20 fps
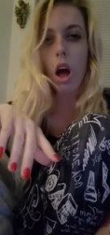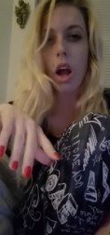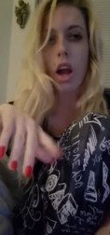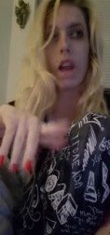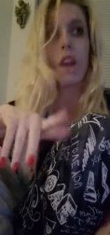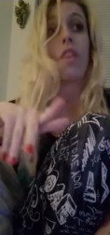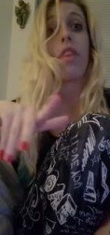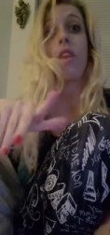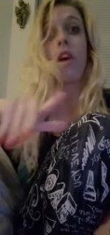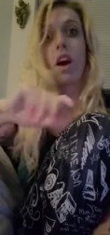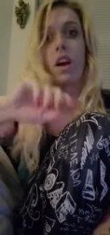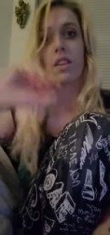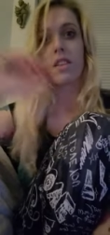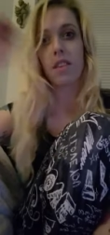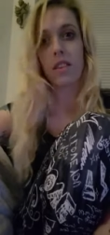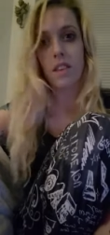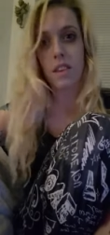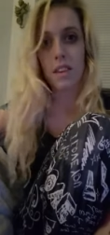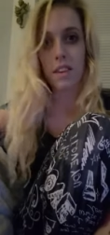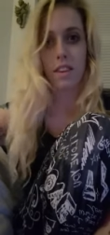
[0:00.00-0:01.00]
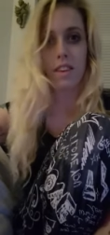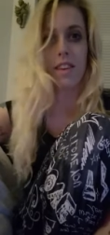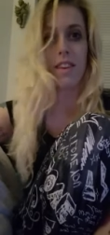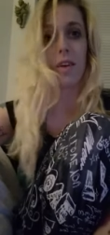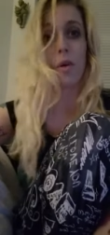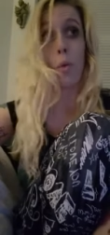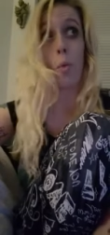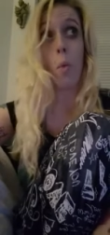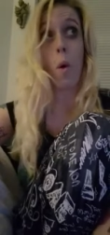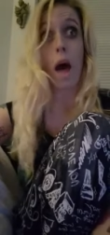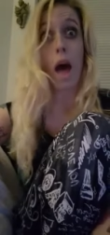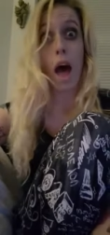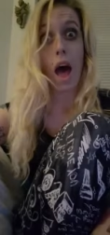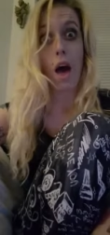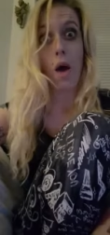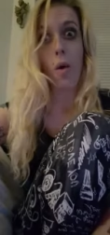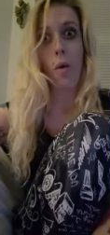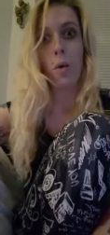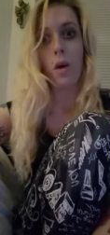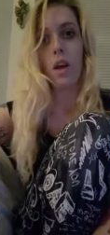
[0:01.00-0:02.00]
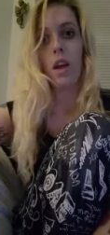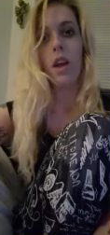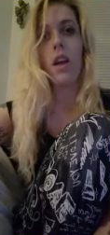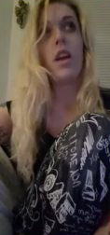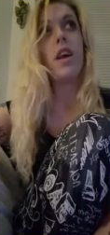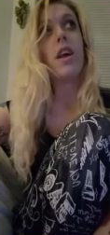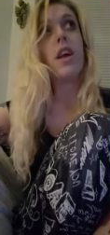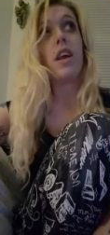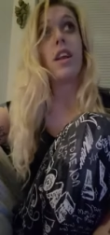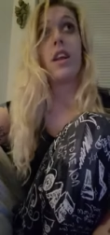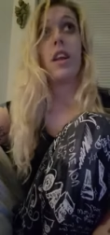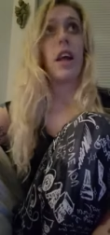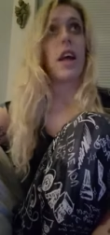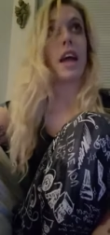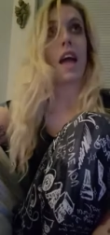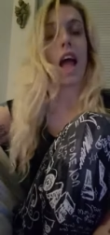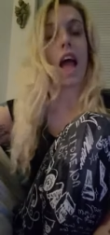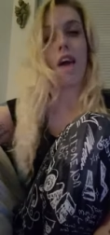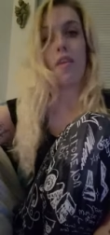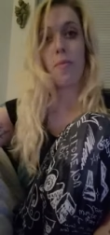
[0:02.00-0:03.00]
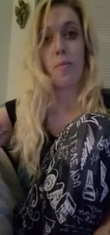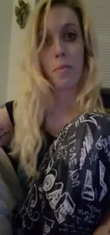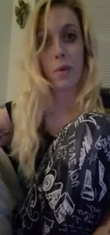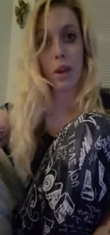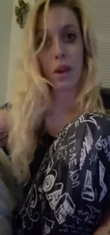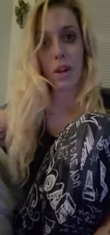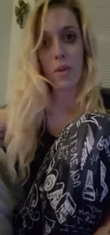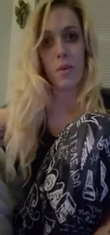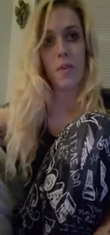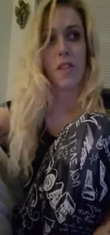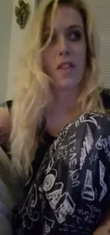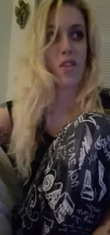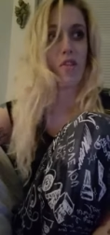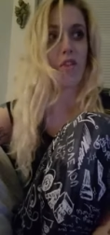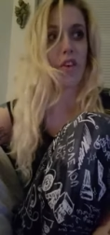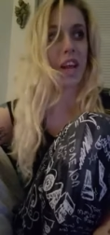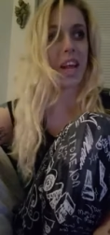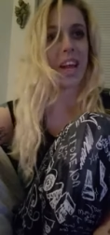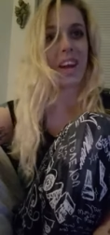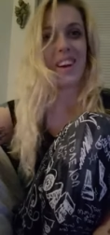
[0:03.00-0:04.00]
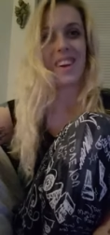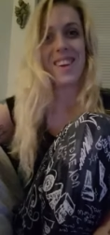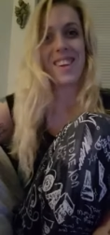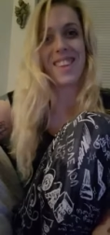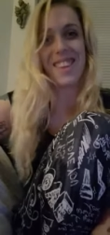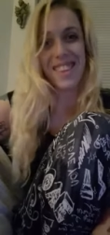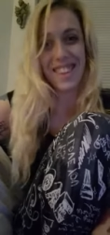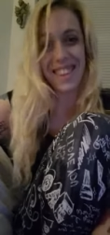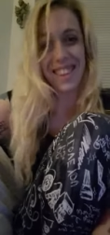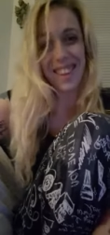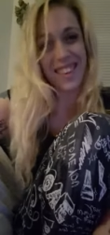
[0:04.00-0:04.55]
and thoughts. Wow. Like I haven't been doing this for years.